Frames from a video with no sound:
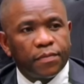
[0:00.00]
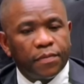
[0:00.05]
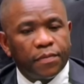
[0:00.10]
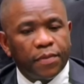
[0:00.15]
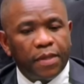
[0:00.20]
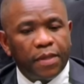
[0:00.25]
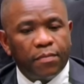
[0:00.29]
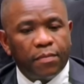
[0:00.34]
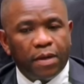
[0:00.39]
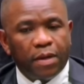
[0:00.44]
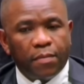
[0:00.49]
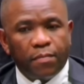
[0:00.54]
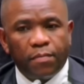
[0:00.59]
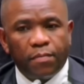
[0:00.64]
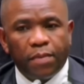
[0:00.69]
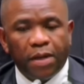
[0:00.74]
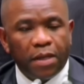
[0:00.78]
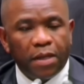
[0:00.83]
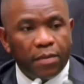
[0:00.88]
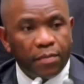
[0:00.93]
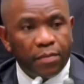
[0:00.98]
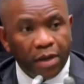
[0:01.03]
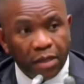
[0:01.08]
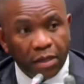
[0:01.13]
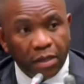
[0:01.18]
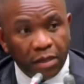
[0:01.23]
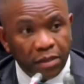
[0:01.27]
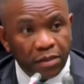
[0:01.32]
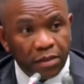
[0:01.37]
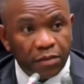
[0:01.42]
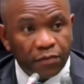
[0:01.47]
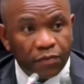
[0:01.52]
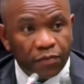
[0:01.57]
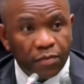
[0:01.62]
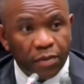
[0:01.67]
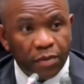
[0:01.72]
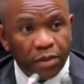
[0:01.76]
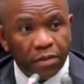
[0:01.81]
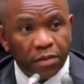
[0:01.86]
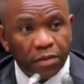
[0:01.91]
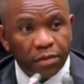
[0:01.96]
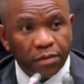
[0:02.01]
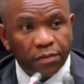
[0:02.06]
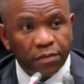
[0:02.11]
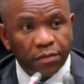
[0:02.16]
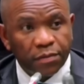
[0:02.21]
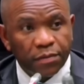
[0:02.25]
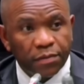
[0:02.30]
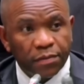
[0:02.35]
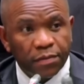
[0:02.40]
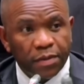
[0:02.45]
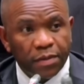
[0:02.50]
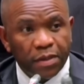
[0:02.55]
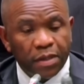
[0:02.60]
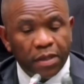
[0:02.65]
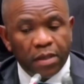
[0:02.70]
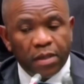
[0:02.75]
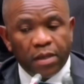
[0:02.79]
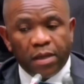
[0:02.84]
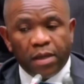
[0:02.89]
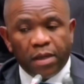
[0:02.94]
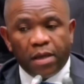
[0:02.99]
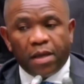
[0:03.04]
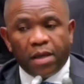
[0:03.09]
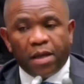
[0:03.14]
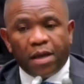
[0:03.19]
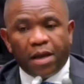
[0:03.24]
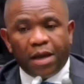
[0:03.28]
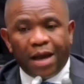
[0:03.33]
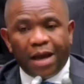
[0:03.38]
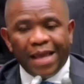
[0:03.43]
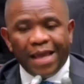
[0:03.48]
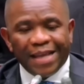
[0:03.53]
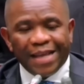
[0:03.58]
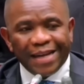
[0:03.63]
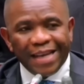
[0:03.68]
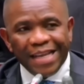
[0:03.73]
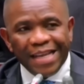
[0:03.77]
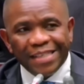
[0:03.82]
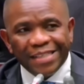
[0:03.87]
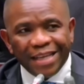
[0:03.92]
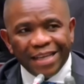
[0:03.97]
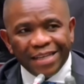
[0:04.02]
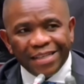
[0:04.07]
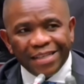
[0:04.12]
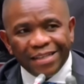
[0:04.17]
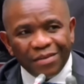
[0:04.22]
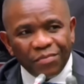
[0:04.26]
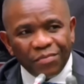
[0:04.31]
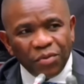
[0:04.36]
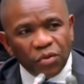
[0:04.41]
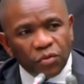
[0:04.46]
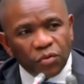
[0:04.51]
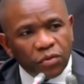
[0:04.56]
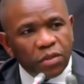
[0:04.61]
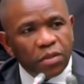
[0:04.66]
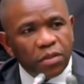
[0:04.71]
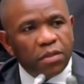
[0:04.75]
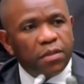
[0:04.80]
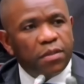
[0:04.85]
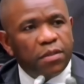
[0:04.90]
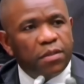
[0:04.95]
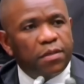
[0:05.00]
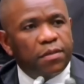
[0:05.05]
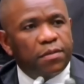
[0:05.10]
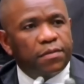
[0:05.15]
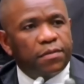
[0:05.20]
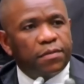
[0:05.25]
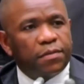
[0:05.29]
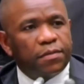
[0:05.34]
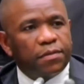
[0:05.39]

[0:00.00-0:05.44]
The Amapanyaza that is famous. I raised that at the POC.